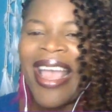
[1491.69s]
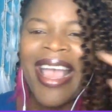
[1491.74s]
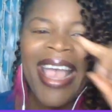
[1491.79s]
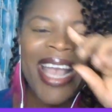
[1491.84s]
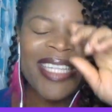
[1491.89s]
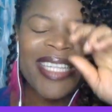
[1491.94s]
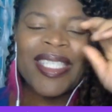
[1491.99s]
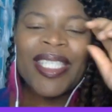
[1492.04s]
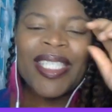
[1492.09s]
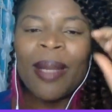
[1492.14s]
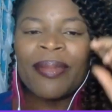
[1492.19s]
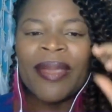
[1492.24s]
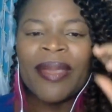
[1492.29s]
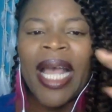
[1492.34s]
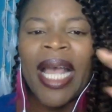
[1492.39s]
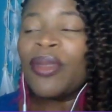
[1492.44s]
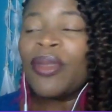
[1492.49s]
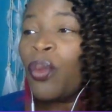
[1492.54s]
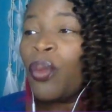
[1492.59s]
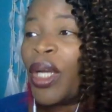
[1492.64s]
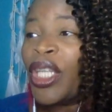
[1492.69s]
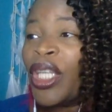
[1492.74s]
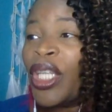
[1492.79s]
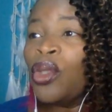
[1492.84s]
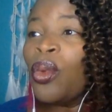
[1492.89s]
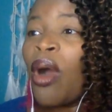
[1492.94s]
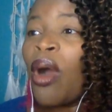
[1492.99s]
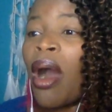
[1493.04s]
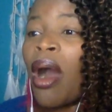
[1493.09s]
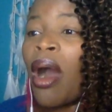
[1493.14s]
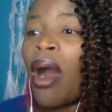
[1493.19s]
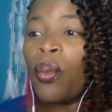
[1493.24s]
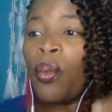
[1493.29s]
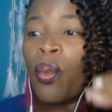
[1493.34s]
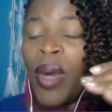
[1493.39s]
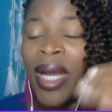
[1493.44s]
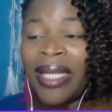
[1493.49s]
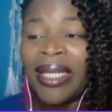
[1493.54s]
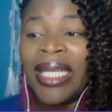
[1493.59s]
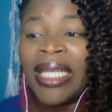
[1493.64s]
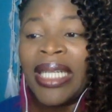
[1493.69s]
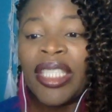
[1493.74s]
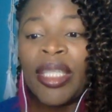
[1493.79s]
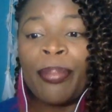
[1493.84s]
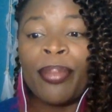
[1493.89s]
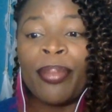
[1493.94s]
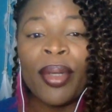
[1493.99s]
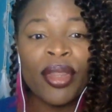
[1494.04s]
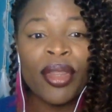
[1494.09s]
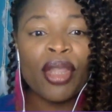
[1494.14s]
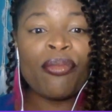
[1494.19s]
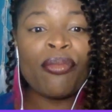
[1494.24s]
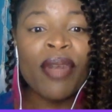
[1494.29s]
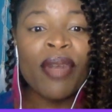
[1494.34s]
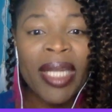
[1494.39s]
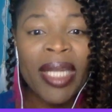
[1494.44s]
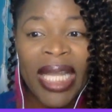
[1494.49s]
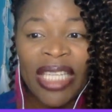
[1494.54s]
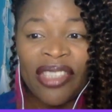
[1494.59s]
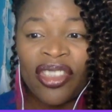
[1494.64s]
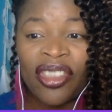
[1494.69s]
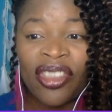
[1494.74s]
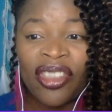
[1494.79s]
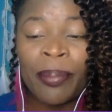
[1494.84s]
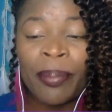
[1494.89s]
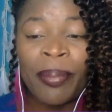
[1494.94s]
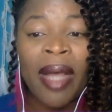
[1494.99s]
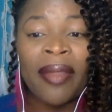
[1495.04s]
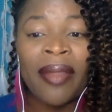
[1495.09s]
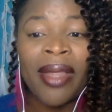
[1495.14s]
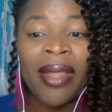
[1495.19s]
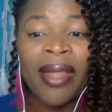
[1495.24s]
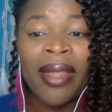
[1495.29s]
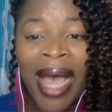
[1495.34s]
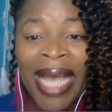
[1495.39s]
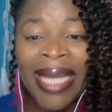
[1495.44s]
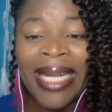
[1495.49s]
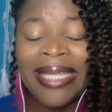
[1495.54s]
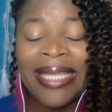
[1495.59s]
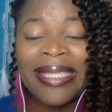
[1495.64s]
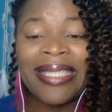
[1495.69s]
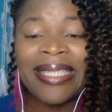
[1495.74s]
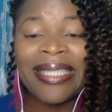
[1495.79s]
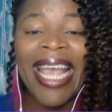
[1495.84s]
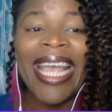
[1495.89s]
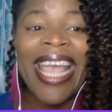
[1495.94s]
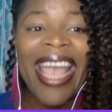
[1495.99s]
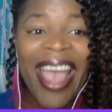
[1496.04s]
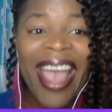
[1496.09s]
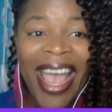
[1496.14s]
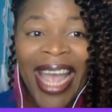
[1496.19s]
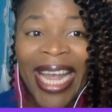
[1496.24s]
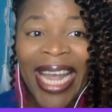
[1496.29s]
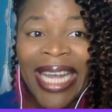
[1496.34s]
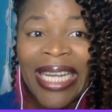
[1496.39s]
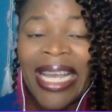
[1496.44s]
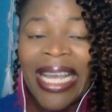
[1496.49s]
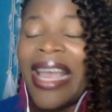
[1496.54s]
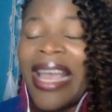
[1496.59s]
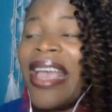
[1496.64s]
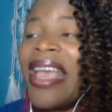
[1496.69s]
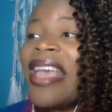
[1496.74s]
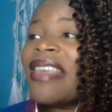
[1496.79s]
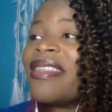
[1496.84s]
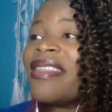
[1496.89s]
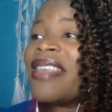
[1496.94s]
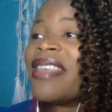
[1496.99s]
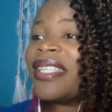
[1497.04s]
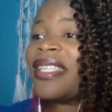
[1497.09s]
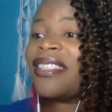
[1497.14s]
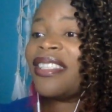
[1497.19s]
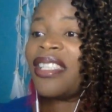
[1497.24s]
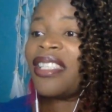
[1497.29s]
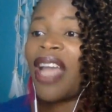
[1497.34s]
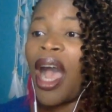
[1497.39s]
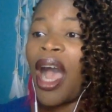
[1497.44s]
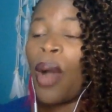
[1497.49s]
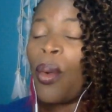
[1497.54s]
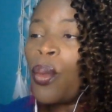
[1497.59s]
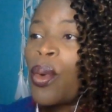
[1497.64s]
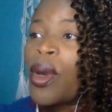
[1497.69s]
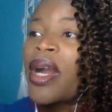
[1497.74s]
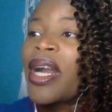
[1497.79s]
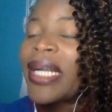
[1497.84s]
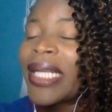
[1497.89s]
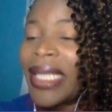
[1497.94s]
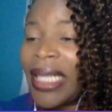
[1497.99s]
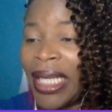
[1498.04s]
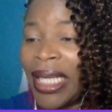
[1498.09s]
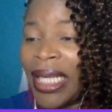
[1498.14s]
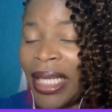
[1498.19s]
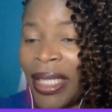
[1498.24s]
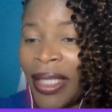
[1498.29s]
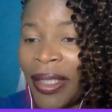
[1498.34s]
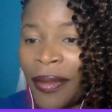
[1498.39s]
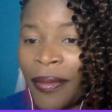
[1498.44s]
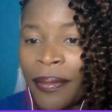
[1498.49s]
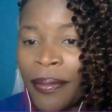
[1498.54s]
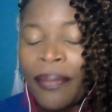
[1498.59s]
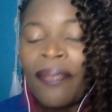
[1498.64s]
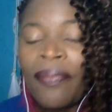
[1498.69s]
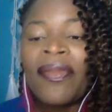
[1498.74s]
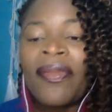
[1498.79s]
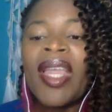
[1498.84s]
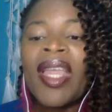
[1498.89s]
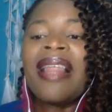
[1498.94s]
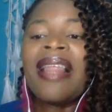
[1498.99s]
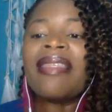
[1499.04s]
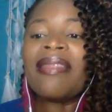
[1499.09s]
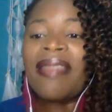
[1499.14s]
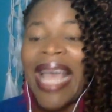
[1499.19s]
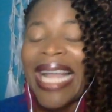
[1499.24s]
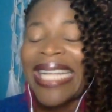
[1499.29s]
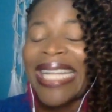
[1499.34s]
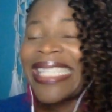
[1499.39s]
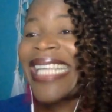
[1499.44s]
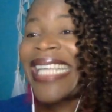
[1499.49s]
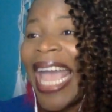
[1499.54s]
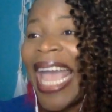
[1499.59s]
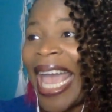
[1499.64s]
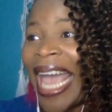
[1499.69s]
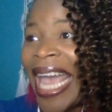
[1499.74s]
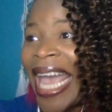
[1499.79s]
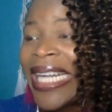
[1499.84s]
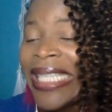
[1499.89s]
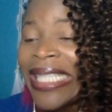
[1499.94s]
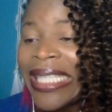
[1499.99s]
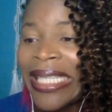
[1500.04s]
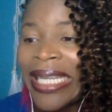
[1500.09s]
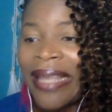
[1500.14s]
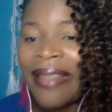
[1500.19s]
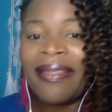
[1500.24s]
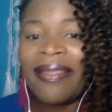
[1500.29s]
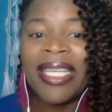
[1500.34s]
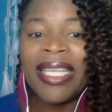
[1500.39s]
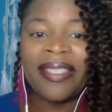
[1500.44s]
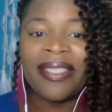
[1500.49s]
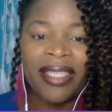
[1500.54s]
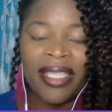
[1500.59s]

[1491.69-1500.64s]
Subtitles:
And sometimes when you are willing to put the relationship on the line and say, hey, this is not working, let's end this